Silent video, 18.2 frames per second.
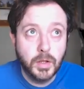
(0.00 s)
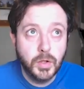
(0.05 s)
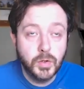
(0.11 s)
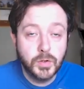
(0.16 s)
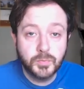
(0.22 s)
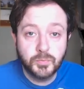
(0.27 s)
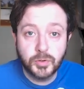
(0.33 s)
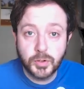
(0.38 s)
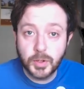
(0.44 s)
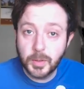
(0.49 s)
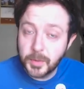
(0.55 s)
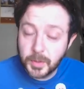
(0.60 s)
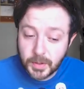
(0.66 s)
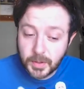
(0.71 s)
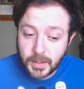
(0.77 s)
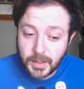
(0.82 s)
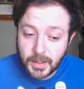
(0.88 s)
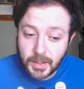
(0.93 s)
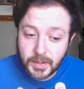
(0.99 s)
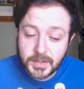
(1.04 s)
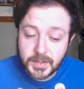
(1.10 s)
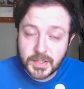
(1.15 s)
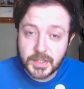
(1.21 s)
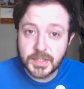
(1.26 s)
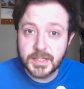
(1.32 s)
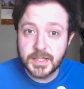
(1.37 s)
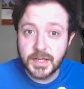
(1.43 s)
Used predominantly in a
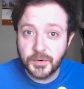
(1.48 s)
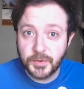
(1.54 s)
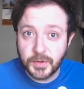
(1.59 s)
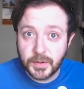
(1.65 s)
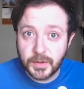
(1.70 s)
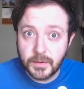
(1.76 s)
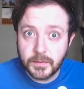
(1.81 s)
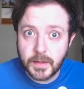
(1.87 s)
Caesarean,